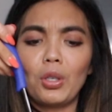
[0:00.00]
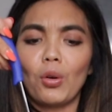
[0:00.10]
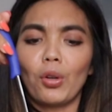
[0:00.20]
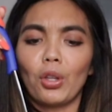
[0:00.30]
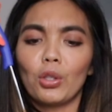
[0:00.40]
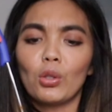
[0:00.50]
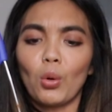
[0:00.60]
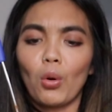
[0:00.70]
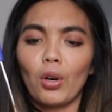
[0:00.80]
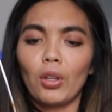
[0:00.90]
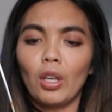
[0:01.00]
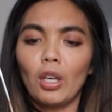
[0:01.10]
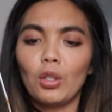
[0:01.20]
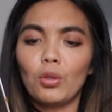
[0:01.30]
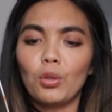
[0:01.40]
when you go to the store,
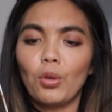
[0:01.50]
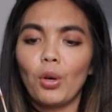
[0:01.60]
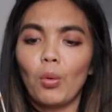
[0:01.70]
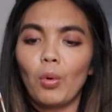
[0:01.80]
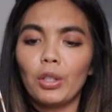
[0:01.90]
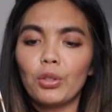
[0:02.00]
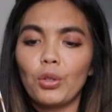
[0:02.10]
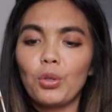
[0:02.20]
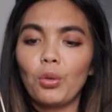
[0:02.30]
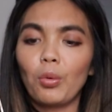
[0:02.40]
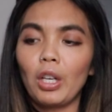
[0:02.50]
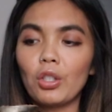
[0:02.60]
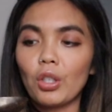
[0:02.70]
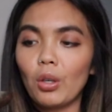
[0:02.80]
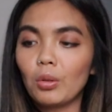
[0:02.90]
then you do the 1:2
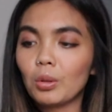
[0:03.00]
ratio.